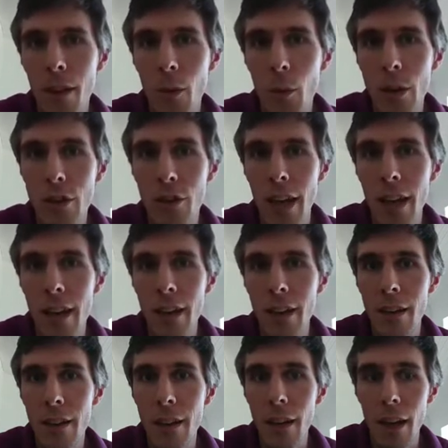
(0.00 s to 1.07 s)
which
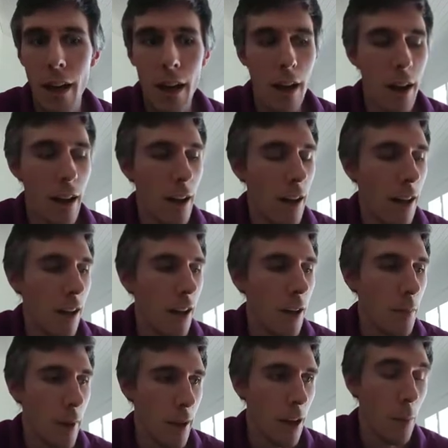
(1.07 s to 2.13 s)
then
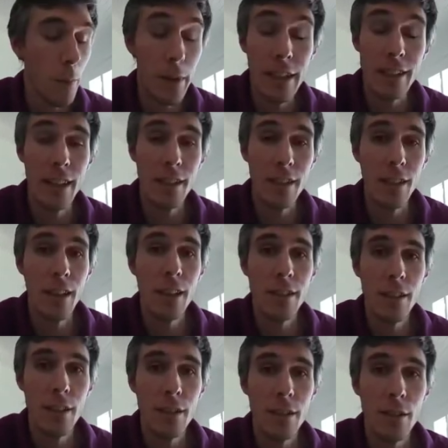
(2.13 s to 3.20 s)
companies had
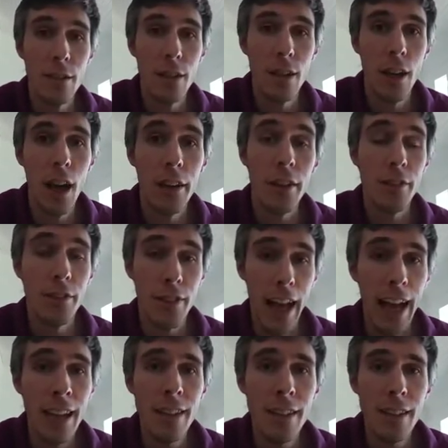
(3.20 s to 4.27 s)
to
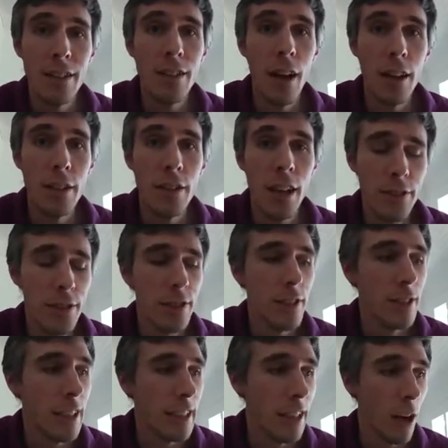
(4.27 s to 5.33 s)
understand and digest
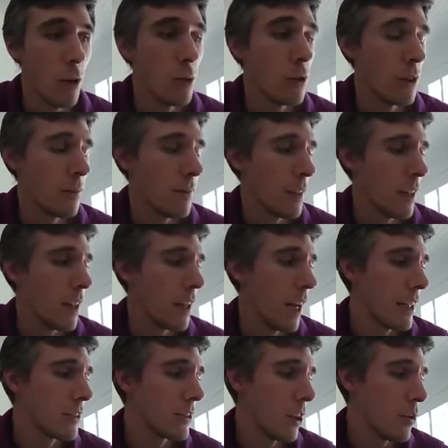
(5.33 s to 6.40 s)
and decode.
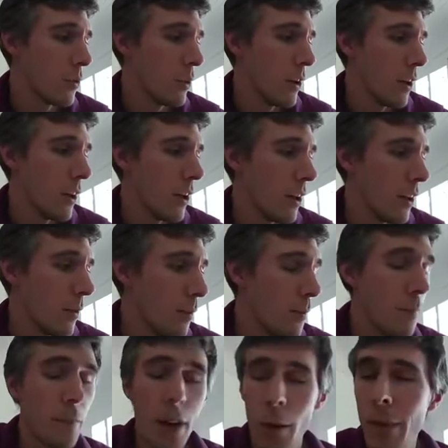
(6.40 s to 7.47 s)
And so
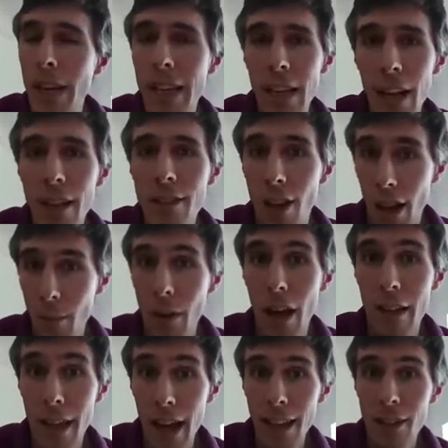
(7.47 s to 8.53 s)
coming in at a time
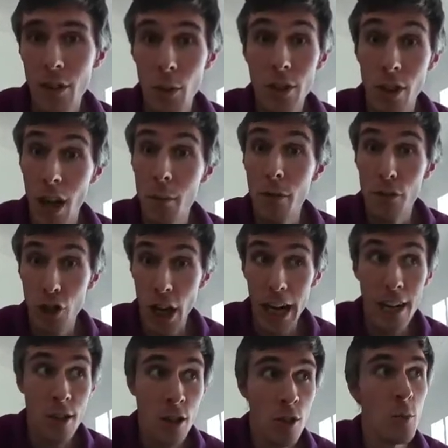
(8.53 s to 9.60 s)
like that, so a time of
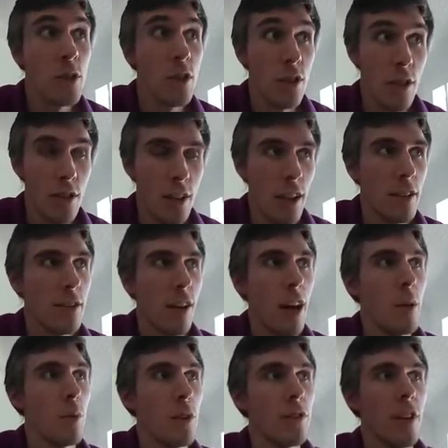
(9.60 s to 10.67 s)
change, which is a
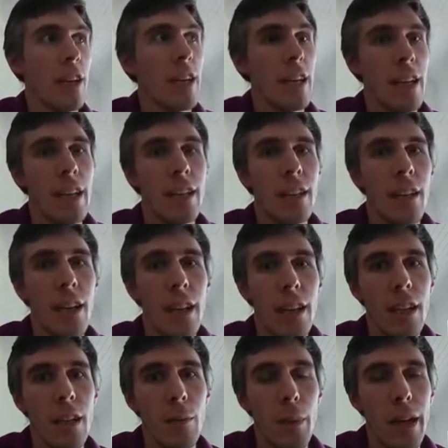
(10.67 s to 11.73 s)
time we're seeing in
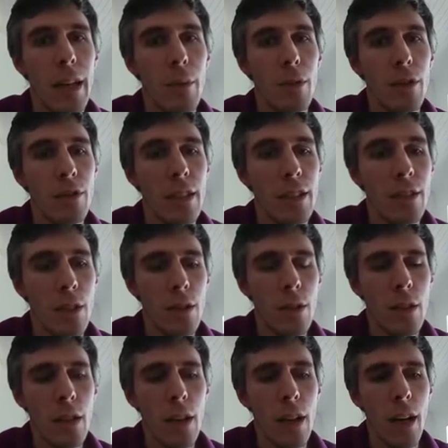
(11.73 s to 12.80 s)
PwC
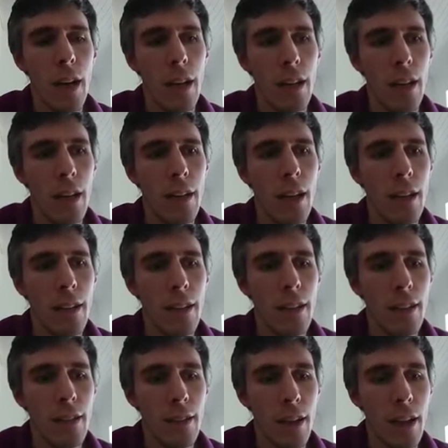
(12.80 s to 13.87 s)
too, and
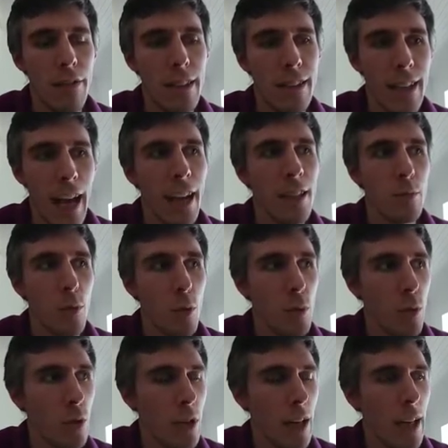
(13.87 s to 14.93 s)
kind of in tax more
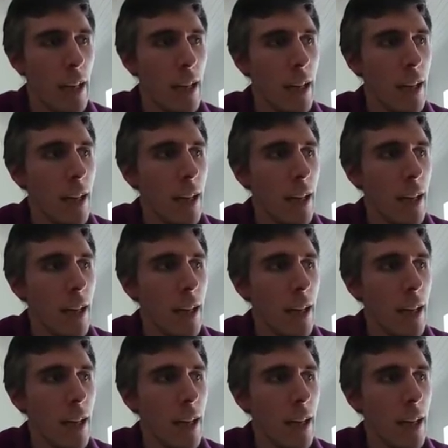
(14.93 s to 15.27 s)
broadly,